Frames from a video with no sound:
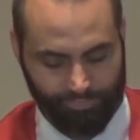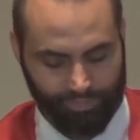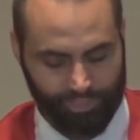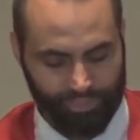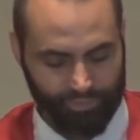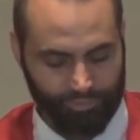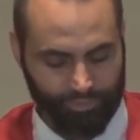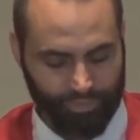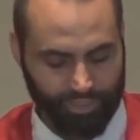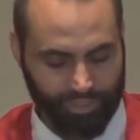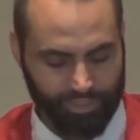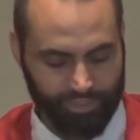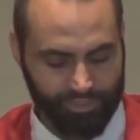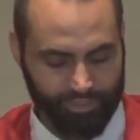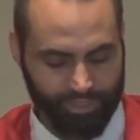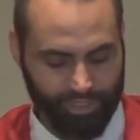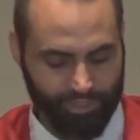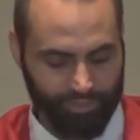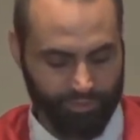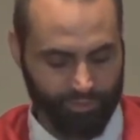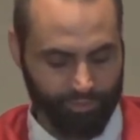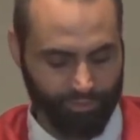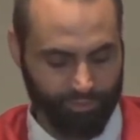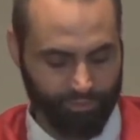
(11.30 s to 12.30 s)
As we
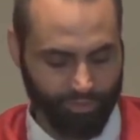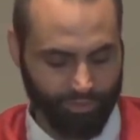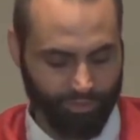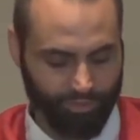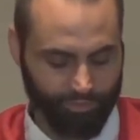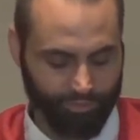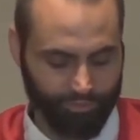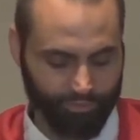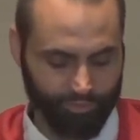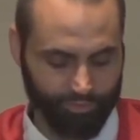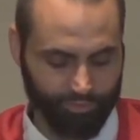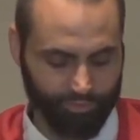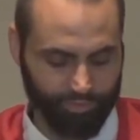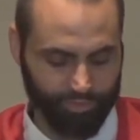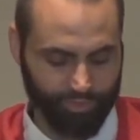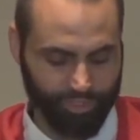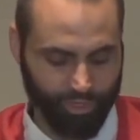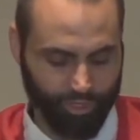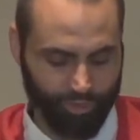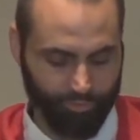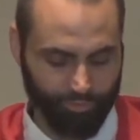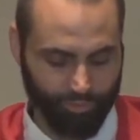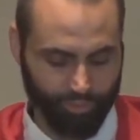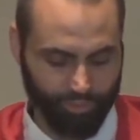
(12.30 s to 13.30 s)
continue through
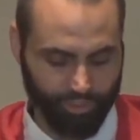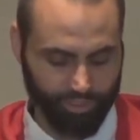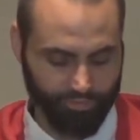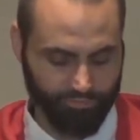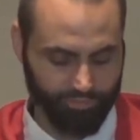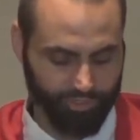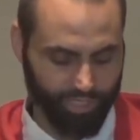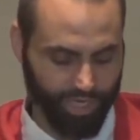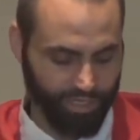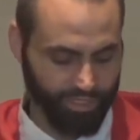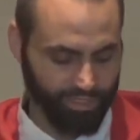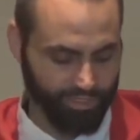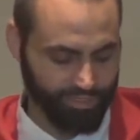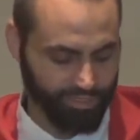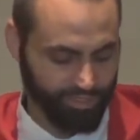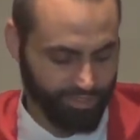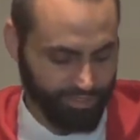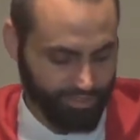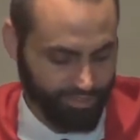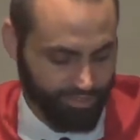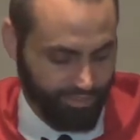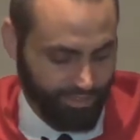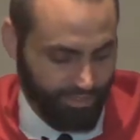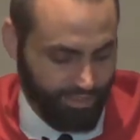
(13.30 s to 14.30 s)
our book of
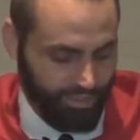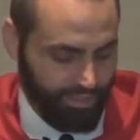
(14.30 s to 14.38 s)
Genesis,